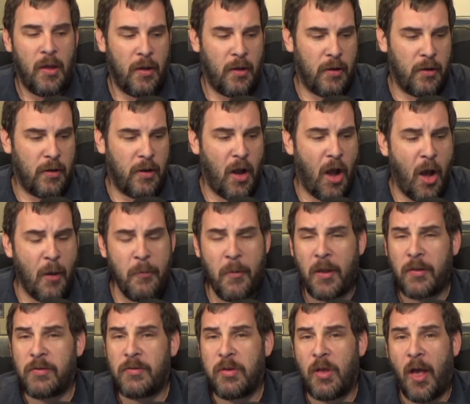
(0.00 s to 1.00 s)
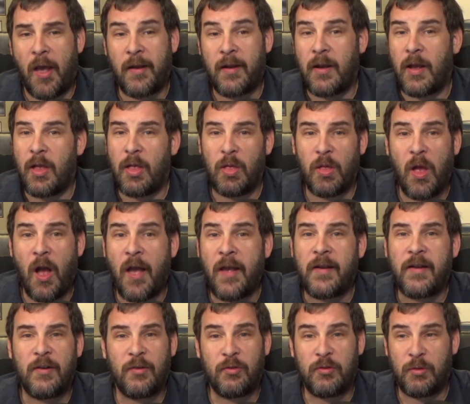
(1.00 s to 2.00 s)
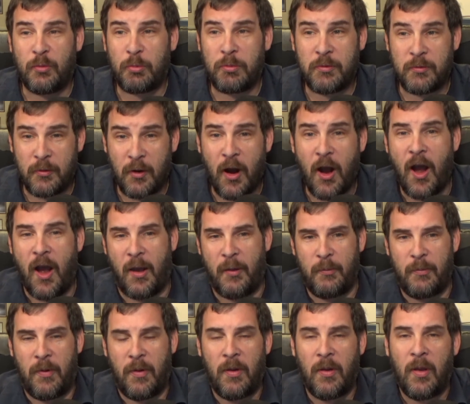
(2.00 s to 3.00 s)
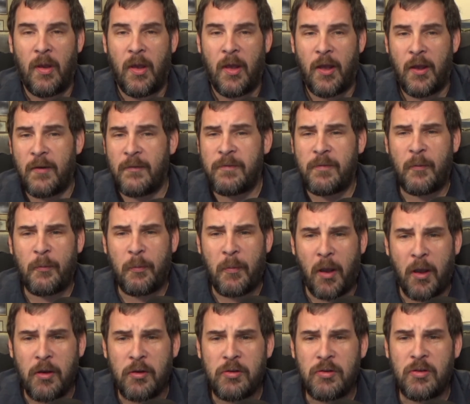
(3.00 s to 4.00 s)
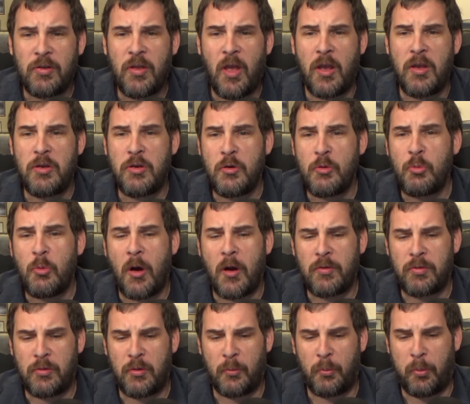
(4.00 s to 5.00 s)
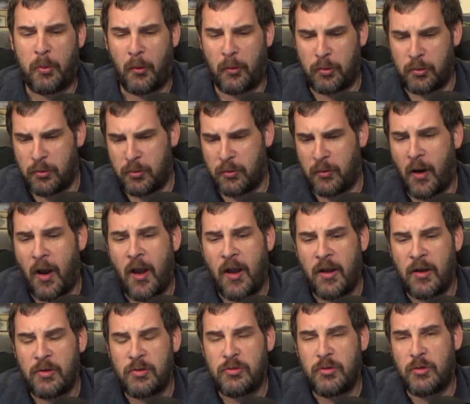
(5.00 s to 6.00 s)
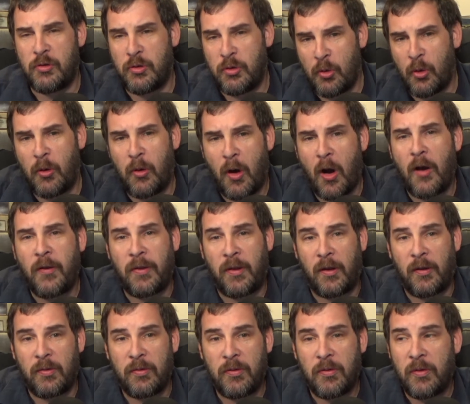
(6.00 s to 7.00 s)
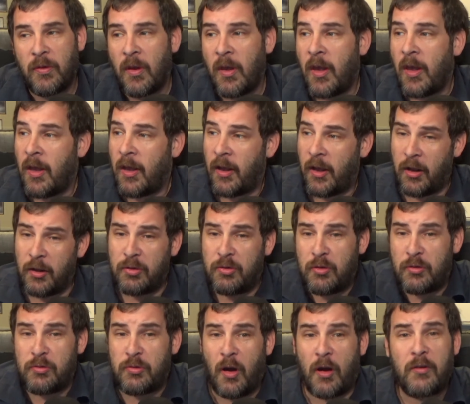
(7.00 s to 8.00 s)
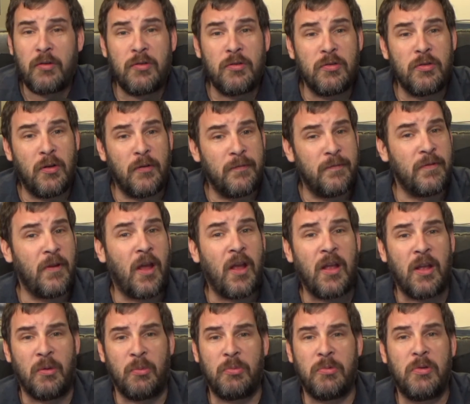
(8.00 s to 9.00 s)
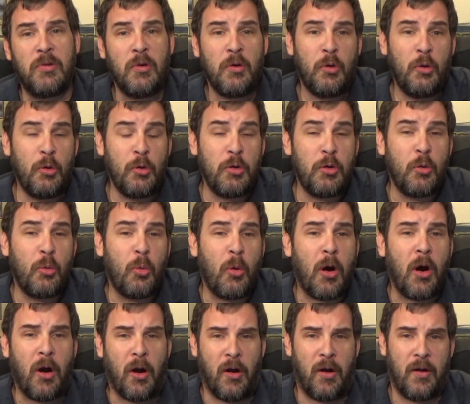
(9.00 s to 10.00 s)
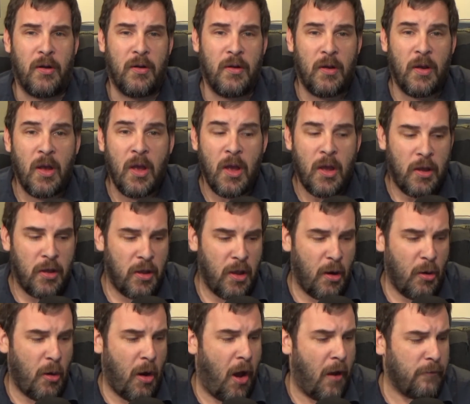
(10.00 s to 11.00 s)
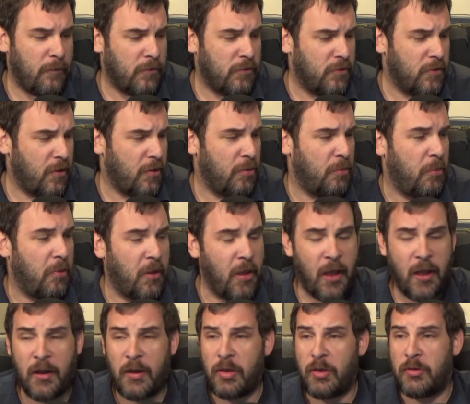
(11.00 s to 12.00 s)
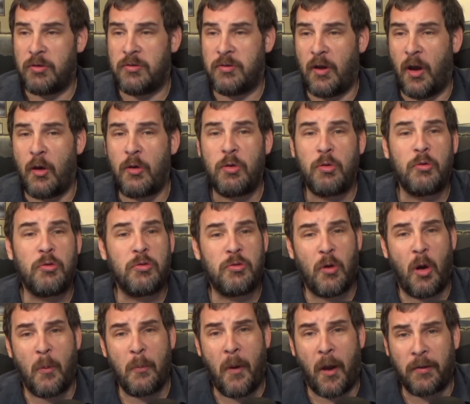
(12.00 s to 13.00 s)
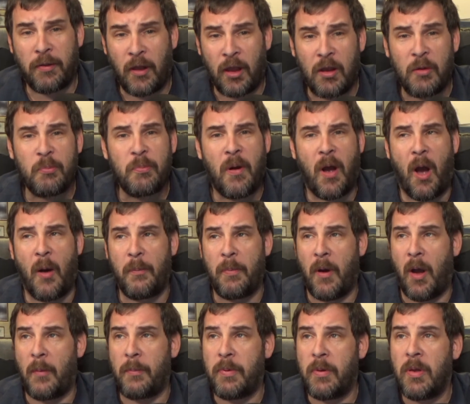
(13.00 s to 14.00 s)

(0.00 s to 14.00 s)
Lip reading: comments like and subscribe, information that you want to portray to your audience, introductions of names, who you are. Obviously at the beginning of the show, you saw my name pop up.